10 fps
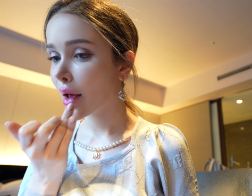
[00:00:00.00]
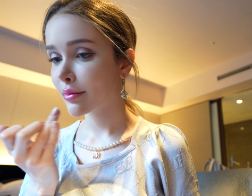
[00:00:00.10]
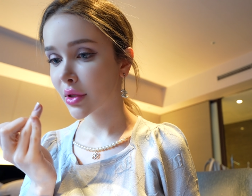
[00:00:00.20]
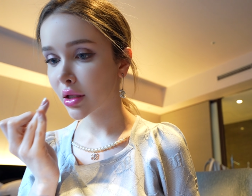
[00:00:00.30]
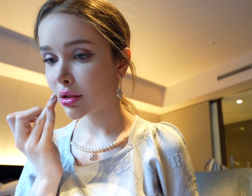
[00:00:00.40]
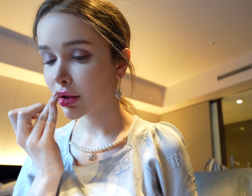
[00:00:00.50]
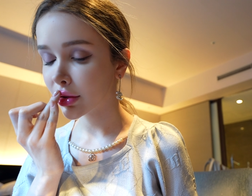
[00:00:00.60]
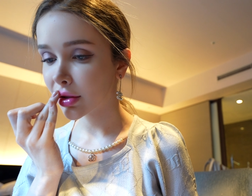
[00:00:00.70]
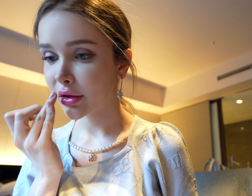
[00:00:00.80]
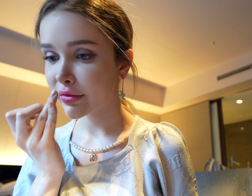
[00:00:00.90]
Blending
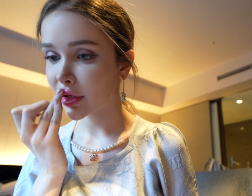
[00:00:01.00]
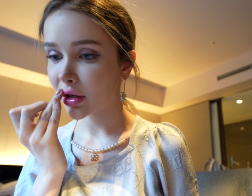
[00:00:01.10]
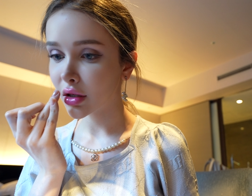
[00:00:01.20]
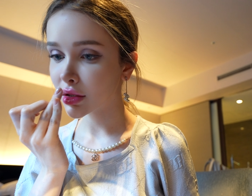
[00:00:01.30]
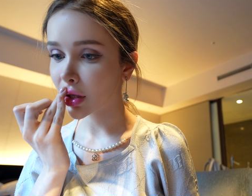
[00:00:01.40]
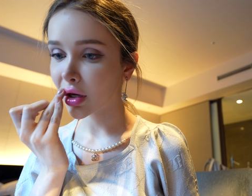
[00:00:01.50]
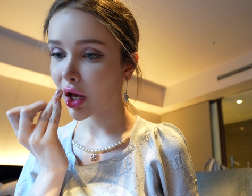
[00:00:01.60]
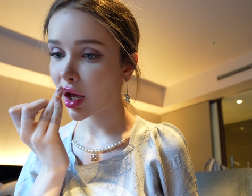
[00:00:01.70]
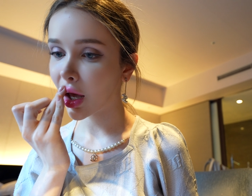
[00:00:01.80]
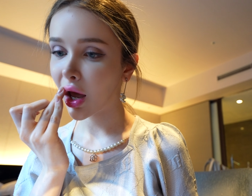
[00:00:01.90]
with your finger is
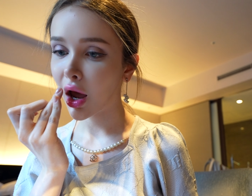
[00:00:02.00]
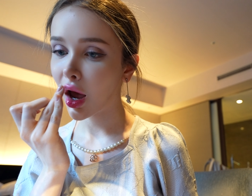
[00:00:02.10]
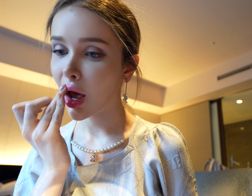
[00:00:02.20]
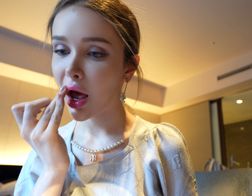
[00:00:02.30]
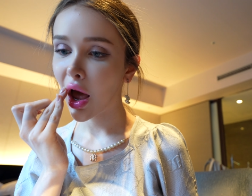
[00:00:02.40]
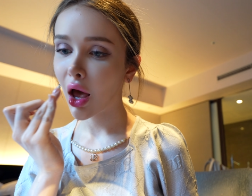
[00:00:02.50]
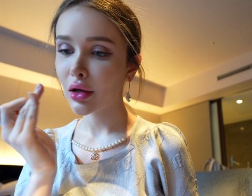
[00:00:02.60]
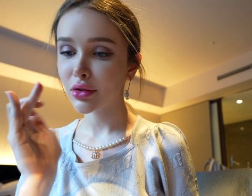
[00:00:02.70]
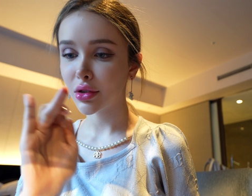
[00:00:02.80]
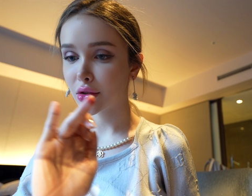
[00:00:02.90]
okay.
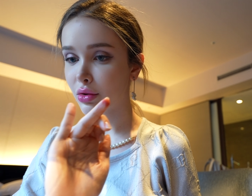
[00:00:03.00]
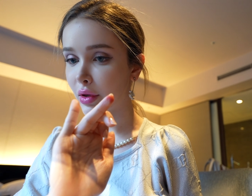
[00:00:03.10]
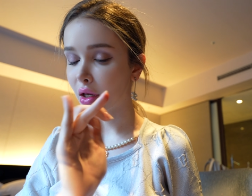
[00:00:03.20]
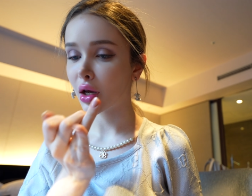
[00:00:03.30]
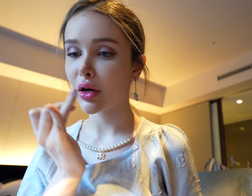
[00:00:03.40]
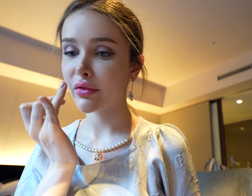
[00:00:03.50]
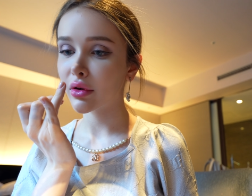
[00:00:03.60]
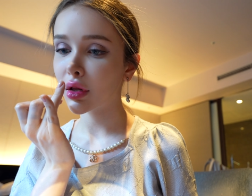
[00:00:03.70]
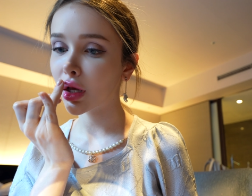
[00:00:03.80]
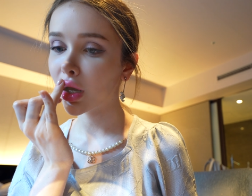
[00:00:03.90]
Just do it
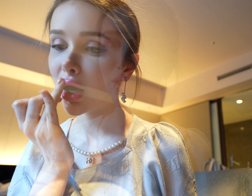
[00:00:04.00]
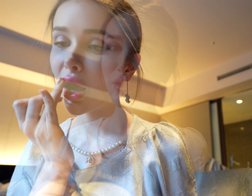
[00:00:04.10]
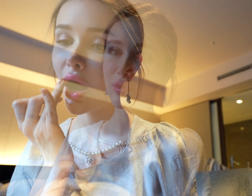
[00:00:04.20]
carefully.